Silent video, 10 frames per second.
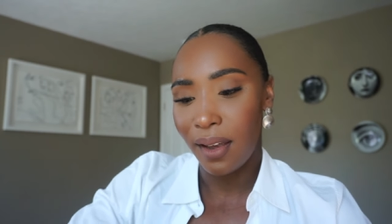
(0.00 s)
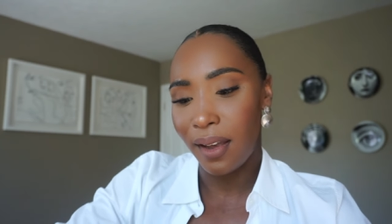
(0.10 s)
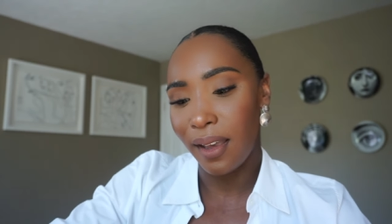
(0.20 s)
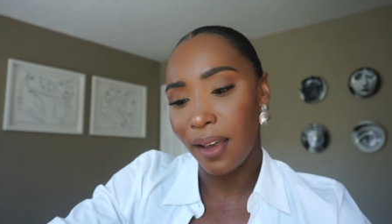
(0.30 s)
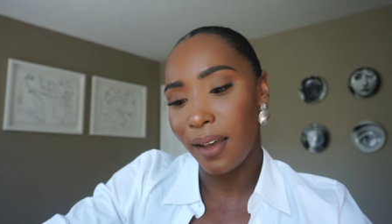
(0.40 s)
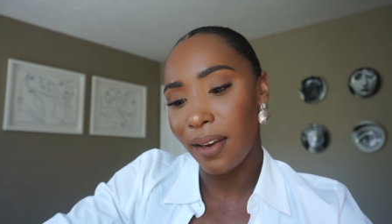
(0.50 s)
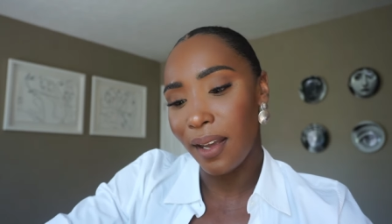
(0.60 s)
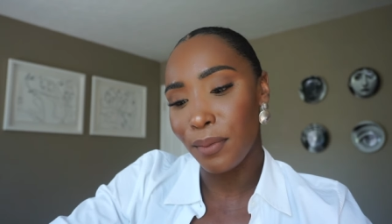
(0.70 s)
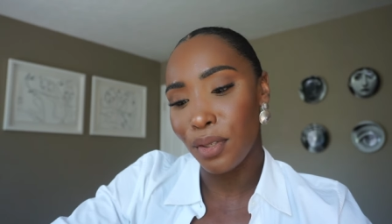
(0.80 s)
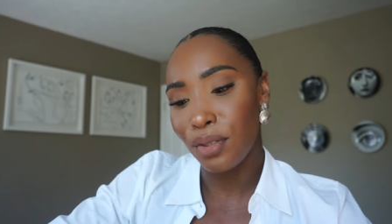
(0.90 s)
And
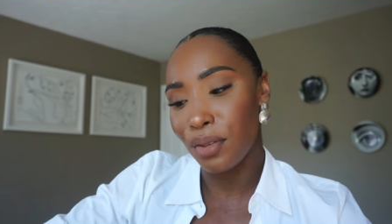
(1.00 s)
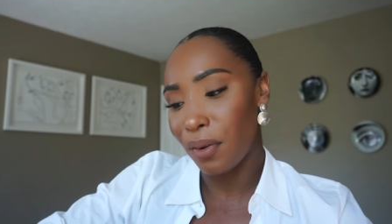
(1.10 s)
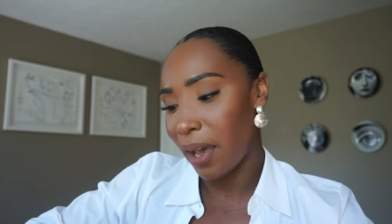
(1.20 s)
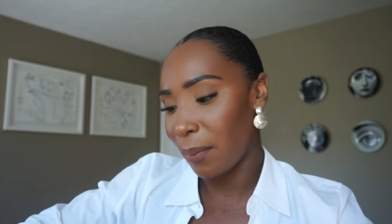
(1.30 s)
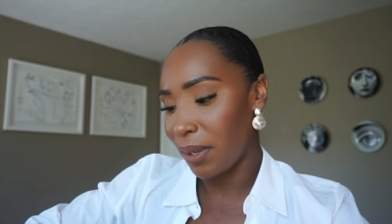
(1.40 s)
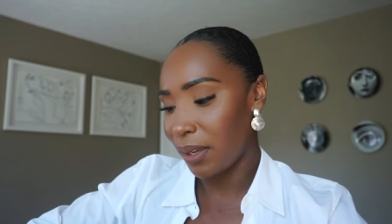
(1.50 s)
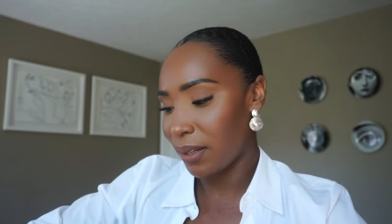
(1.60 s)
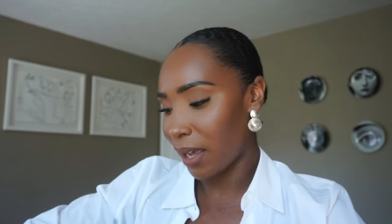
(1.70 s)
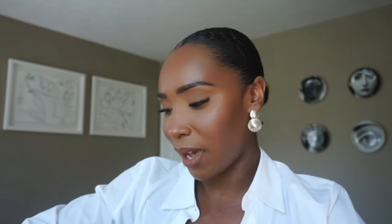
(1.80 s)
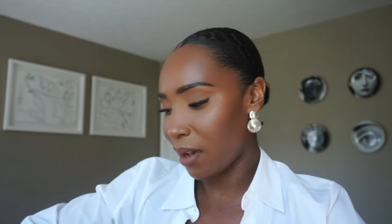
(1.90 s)
I'm just so happy
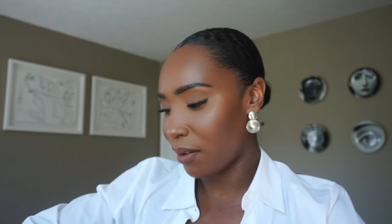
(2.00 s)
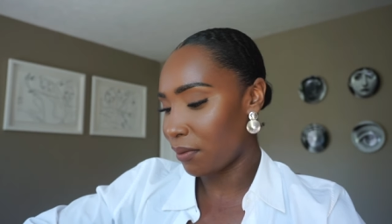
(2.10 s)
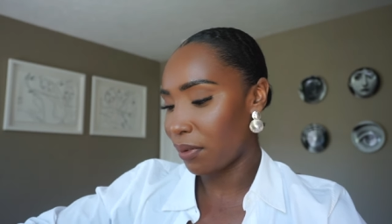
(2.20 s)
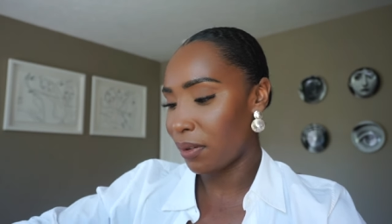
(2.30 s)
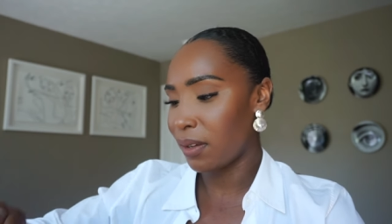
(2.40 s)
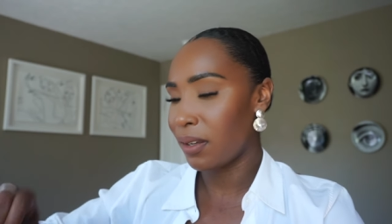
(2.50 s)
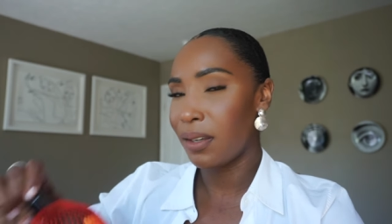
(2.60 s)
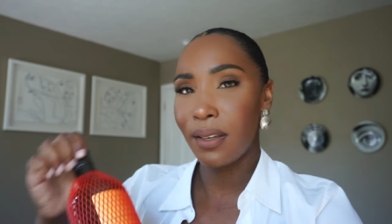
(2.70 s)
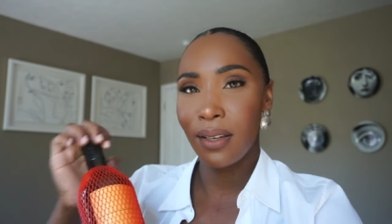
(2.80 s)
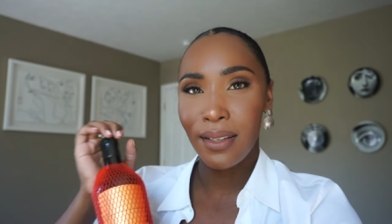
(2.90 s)
to have
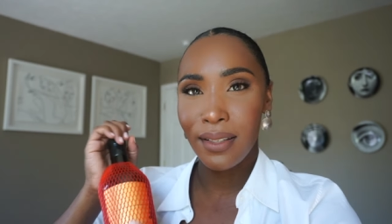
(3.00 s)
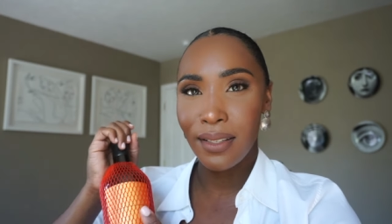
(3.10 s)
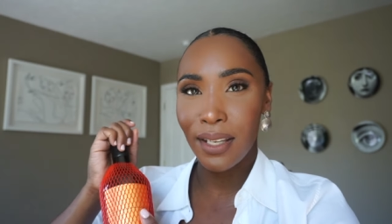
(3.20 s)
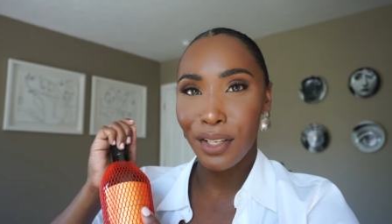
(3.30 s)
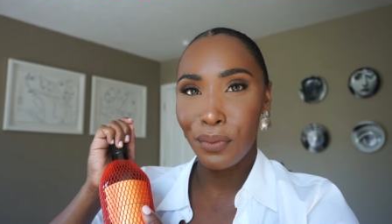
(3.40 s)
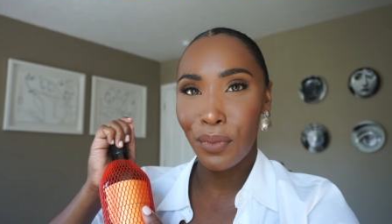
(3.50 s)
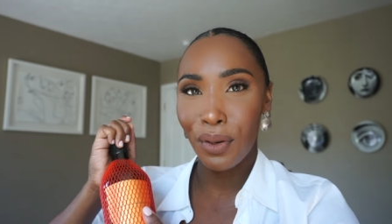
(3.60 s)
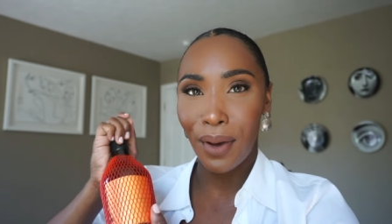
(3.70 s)
six more